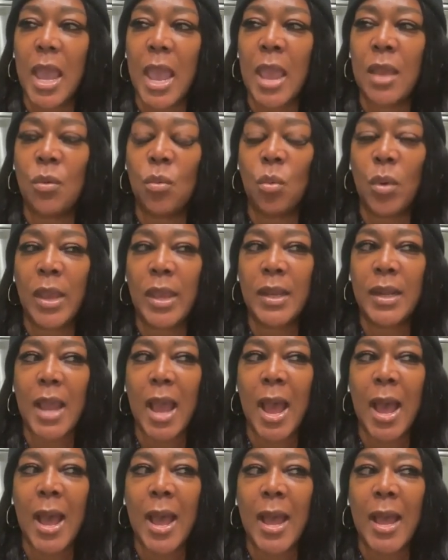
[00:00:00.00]
And when
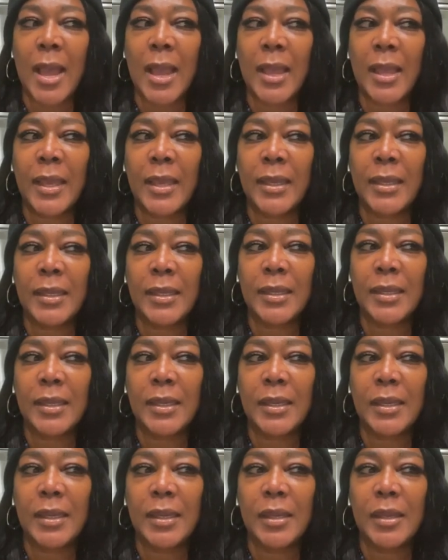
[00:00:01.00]
I
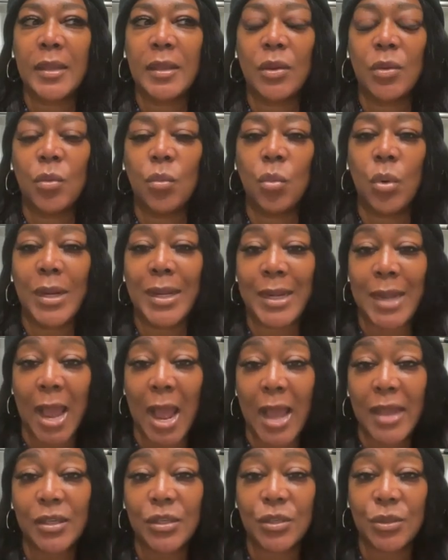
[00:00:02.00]
would
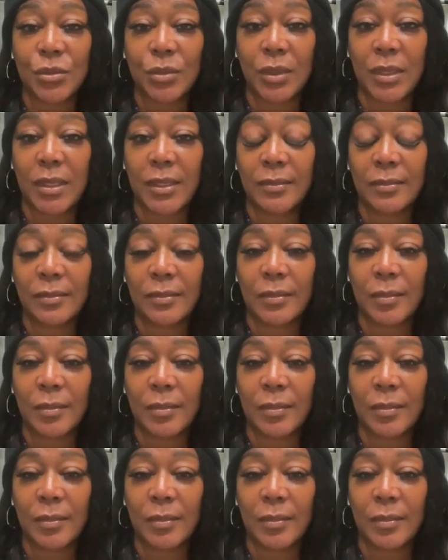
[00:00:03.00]
not do it,